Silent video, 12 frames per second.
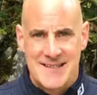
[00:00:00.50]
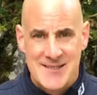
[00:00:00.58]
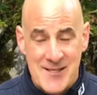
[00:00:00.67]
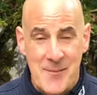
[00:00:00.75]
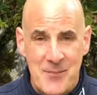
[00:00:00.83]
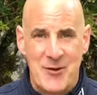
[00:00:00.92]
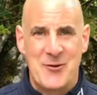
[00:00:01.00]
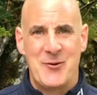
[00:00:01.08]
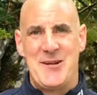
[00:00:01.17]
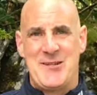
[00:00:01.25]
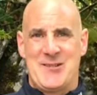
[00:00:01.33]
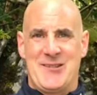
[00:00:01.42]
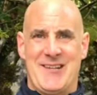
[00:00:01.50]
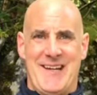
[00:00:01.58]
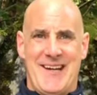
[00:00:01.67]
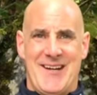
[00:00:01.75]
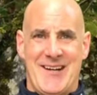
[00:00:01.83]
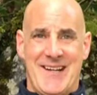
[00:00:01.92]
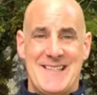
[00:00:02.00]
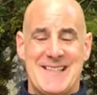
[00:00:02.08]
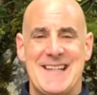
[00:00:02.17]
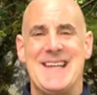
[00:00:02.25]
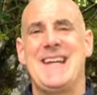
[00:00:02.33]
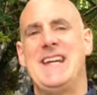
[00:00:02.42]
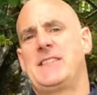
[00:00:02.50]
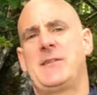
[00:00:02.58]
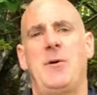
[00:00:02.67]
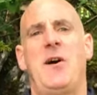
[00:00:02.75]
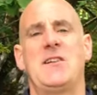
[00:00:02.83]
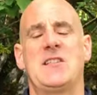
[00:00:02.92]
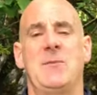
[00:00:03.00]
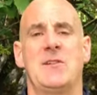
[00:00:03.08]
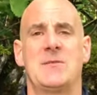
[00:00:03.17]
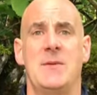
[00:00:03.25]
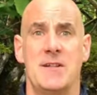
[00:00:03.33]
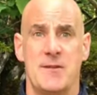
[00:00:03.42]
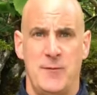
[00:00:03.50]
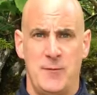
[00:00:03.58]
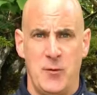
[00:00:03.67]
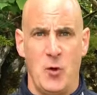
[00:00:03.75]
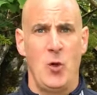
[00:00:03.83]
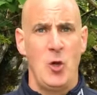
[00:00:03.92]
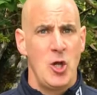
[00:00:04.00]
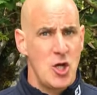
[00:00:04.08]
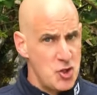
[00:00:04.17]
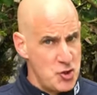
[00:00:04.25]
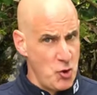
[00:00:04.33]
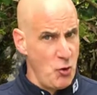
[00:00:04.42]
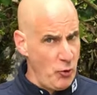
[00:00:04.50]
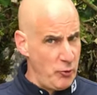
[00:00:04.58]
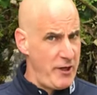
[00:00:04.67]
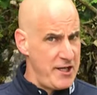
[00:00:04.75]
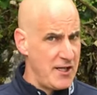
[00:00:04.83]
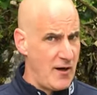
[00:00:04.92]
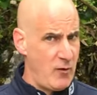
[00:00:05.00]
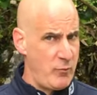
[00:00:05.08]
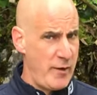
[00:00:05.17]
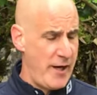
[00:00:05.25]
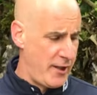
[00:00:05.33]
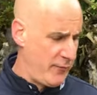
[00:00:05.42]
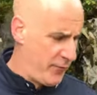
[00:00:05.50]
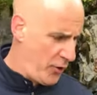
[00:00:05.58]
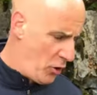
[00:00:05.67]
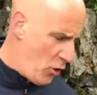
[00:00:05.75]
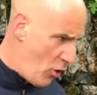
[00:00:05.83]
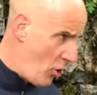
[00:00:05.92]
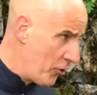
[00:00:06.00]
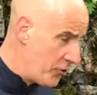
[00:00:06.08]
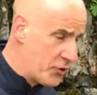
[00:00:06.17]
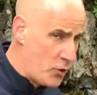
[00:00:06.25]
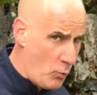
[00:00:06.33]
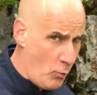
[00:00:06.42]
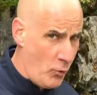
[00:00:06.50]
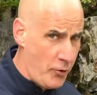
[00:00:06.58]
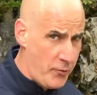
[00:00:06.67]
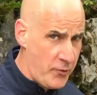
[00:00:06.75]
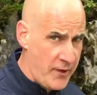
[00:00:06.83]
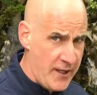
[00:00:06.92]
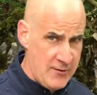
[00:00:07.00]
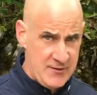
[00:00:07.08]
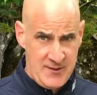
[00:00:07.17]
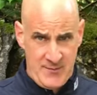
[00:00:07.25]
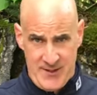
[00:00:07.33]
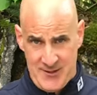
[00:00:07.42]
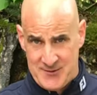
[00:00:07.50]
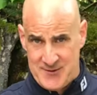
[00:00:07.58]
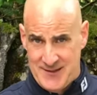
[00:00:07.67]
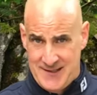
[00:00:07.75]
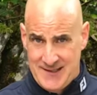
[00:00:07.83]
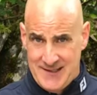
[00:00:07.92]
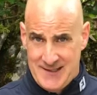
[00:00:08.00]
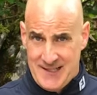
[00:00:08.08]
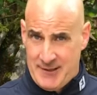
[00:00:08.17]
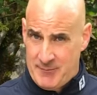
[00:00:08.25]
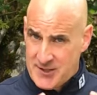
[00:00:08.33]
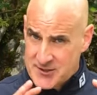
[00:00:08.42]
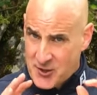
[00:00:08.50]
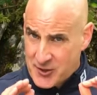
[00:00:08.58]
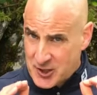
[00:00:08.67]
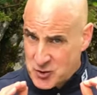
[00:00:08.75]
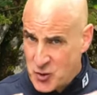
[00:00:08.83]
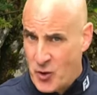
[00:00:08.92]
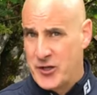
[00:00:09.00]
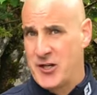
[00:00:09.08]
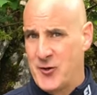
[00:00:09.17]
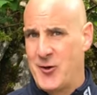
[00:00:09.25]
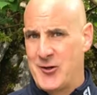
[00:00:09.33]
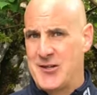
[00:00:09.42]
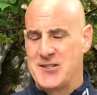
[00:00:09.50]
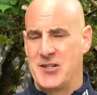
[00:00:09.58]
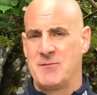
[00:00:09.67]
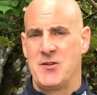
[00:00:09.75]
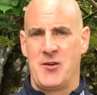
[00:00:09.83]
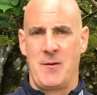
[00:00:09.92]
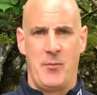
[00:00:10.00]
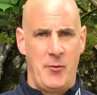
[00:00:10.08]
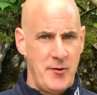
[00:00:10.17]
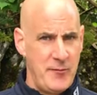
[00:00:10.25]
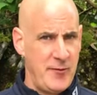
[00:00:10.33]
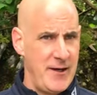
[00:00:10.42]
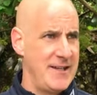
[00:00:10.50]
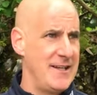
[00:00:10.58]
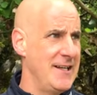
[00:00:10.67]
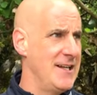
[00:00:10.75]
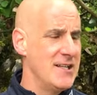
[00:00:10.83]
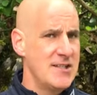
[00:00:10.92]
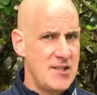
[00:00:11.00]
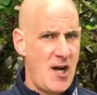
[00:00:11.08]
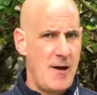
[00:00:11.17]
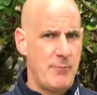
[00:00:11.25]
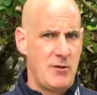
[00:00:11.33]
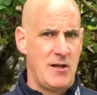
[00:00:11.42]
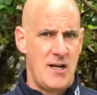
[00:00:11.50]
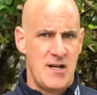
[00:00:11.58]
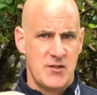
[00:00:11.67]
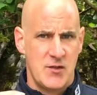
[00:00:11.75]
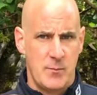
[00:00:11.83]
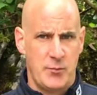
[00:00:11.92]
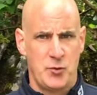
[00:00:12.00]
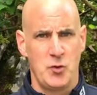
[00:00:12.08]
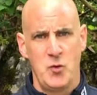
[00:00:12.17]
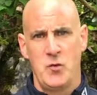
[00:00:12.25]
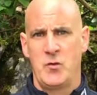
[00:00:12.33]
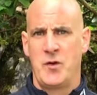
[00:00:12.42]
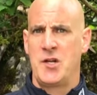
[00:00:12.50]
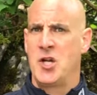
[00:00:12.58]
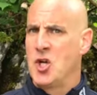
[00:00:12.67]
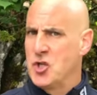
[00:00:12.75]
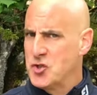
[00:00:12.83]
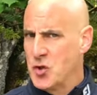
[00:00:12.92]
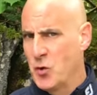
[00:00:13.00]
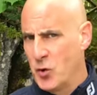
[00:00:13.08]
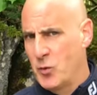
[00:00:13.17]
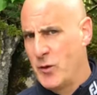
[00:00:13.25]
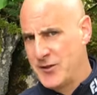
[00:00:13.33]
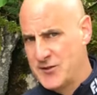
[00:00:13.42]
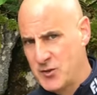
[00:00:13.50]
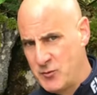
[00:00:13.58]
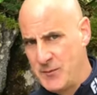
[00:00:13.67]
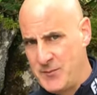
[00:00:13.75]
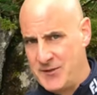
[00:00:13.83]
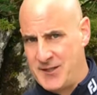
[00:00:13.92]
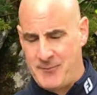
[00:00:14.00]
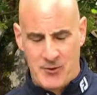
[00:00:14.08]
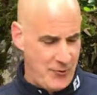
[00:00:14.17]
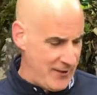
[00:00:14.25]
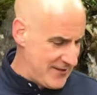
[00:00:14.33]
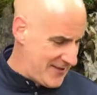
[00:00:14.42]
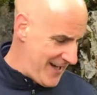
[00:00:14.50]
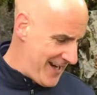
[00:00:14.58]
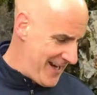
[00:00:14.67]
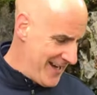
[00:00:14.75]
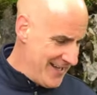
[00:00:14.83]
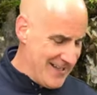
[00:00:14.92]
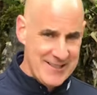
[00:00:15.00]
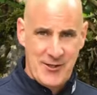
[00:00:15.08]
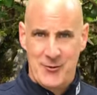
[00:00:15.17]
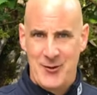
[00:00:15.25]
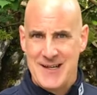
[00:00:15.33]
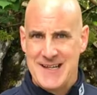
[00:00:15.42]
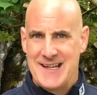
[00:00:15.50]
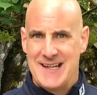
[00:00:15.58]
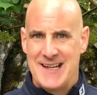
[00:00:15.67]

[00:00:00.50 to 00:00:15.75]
simple question today, guys. Is it possible to build a full tour-ready golf bag for under £1,000? I'm not talking cutting corners here. I'm talking bona fide, top-class, proven tour winners equipment. And I'm going to say, not only